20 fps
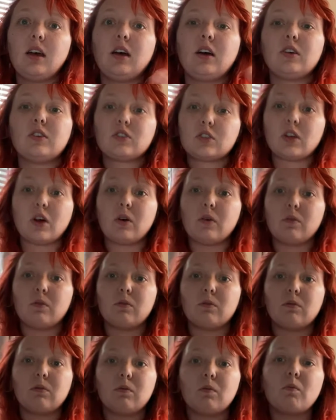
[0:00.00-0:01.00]

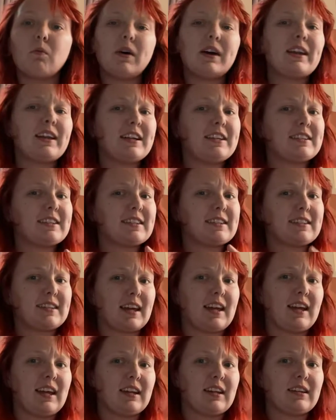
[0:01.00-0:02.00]
So what is a
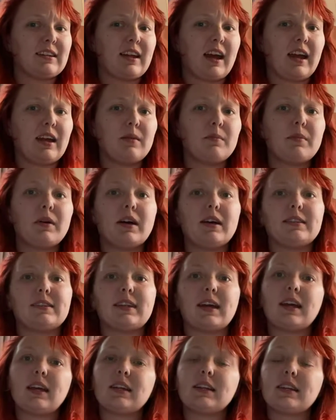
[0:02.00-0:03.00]
cyanotype? A
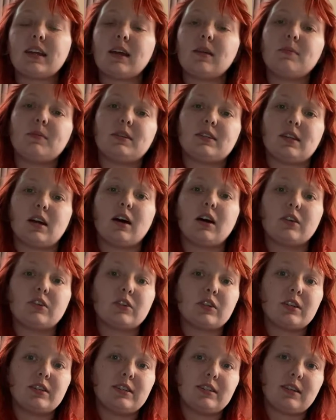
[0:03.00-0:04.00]
cyanotype is a
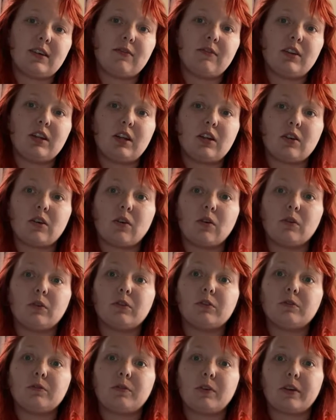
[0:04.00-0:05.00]

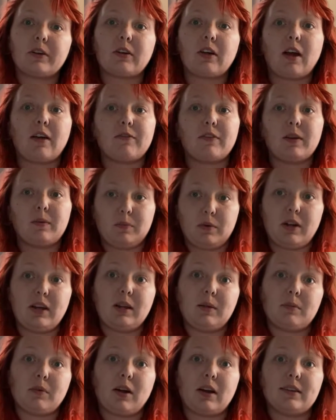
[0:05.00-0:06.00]
170-year-old photographic
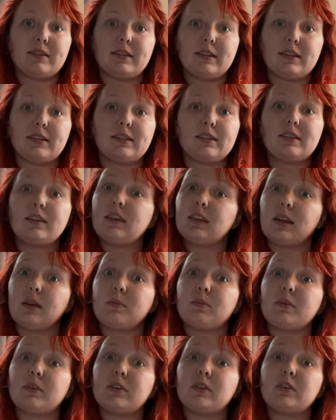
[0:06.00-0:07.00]
printing process that
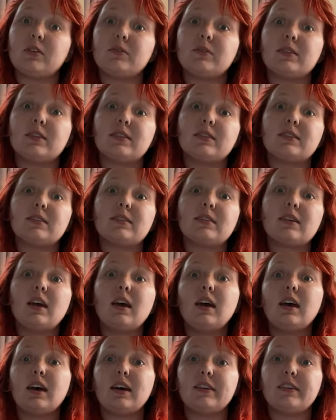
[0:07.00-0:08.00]
produces
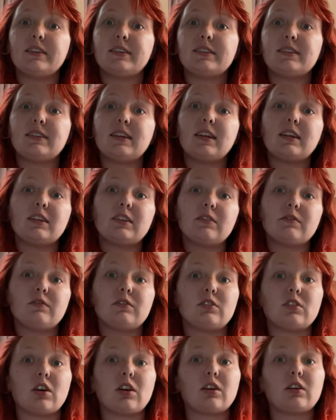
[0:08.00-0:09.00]
a distinctive
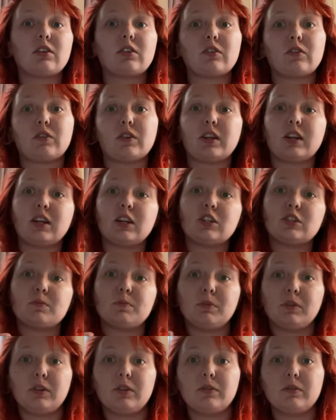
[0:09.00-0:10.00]
dark greenish
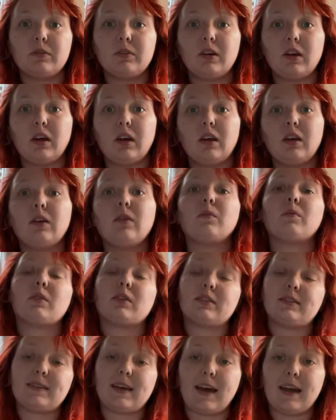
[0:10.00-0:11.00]
blue.
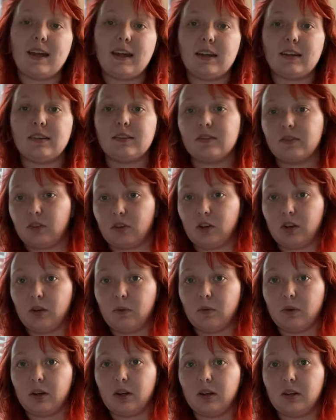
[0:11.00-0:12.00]
Word cyan, Greek
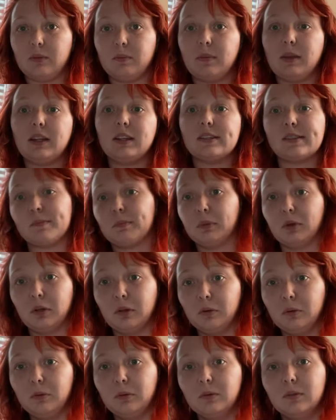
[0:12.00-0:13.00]
word, means
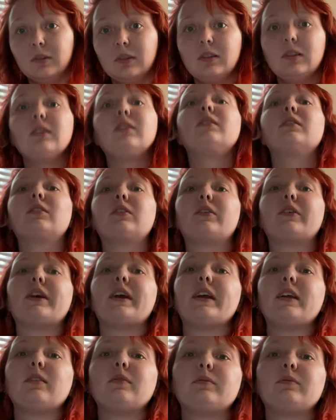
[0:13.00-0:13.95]
blue. Great.